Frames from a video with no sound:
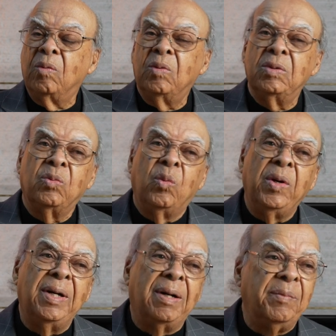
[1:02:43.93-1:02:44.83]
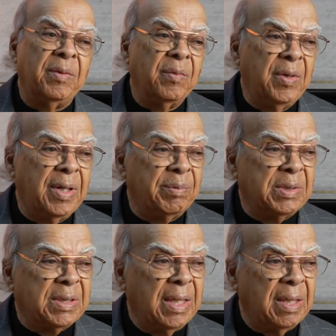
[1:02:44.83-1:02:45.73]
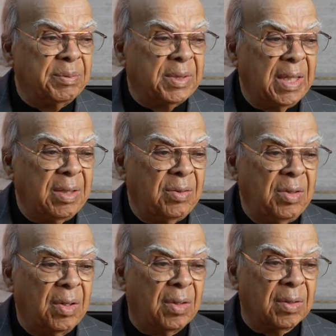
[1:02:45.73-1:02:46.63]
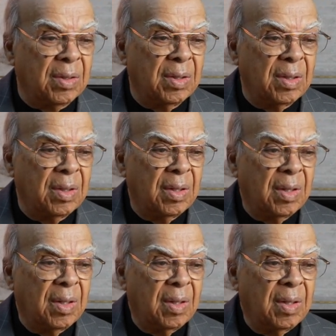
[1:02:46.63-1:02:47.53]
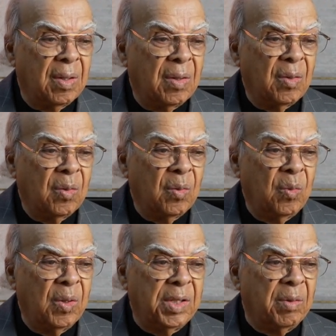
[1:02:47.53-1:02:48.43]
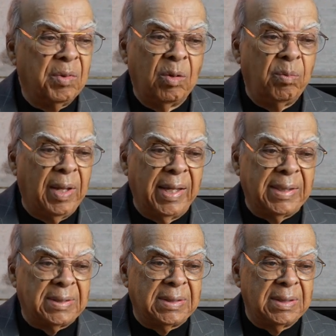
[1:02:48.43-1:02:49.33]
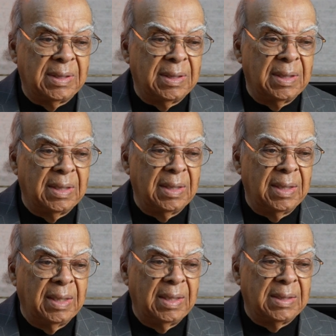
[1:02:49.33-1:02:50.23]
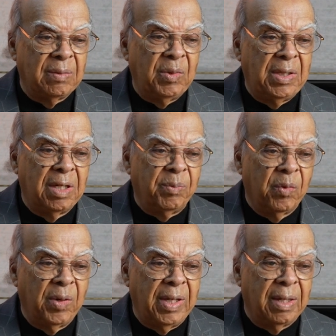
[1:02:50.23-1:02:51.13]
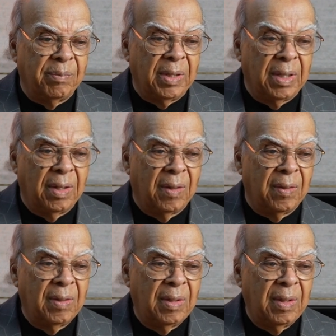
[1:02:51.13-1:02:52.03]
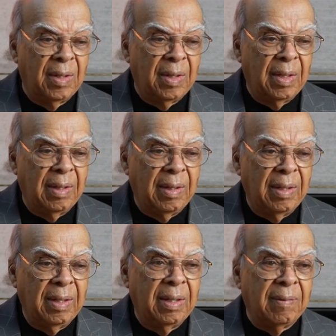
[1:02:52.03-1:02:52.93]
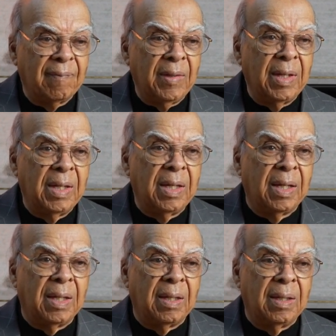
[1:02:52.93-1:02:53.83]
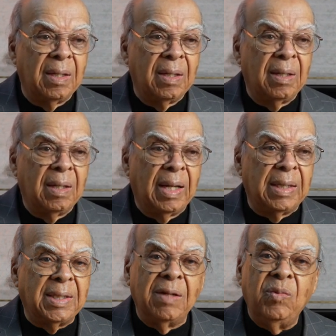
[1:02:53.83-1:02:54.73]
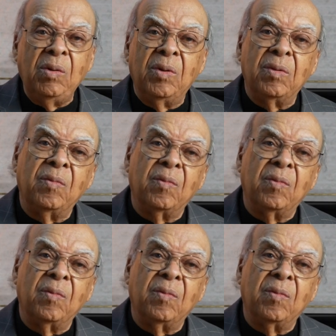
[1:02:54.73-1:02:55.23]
was way up, way up upstate New York well, there were no blacks in this. We did a parade up there and all, and and uh, I think we were